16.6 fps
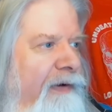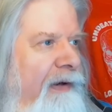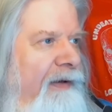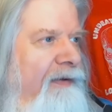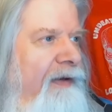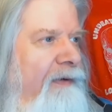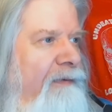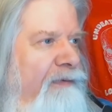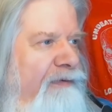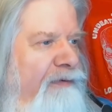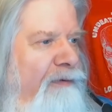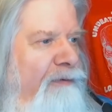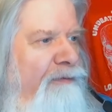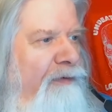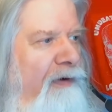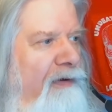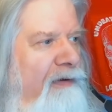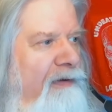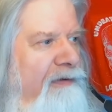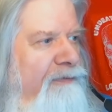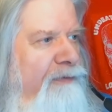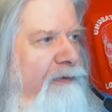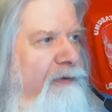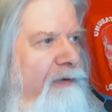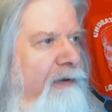And that was their folly,
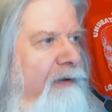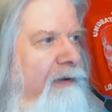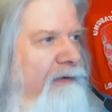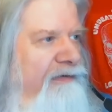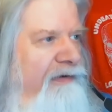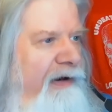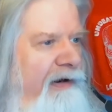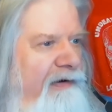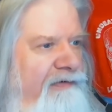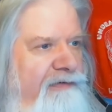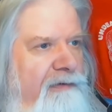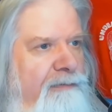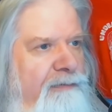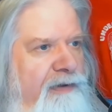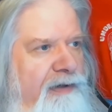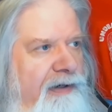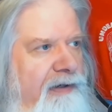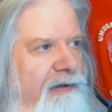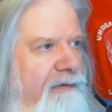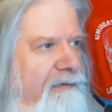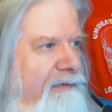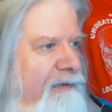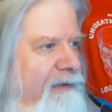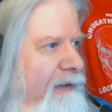for the gods cast them down.